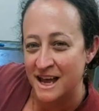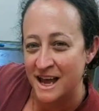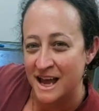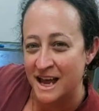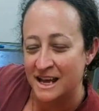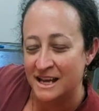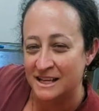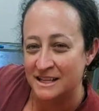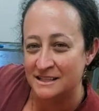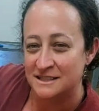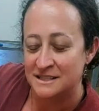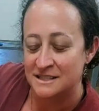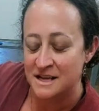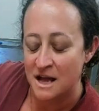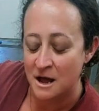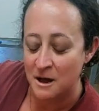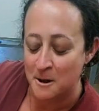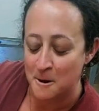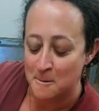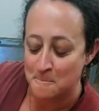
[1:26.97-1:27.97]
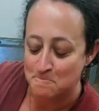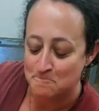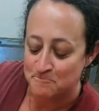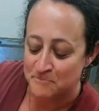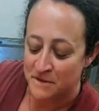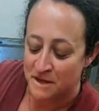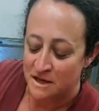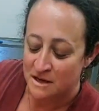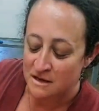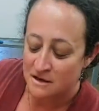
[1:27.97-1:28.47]
And
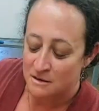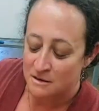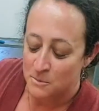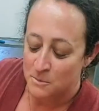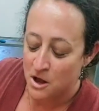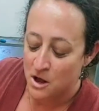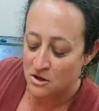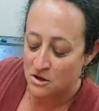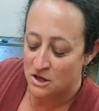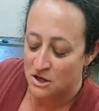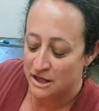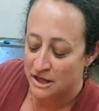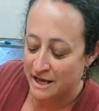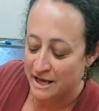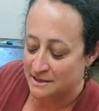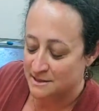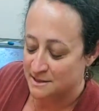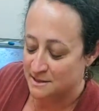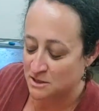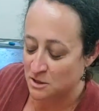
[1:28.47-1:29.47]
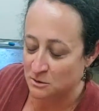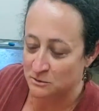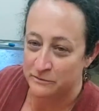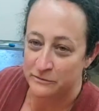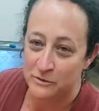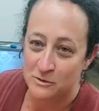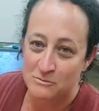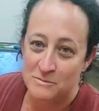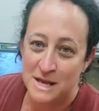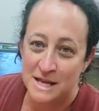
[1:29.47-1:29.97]
Paul Klee is known
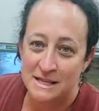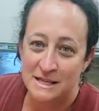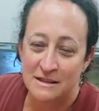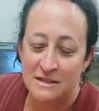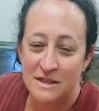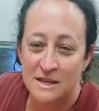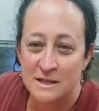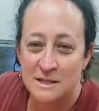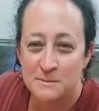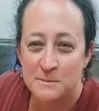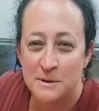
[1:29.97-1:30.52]
for many things,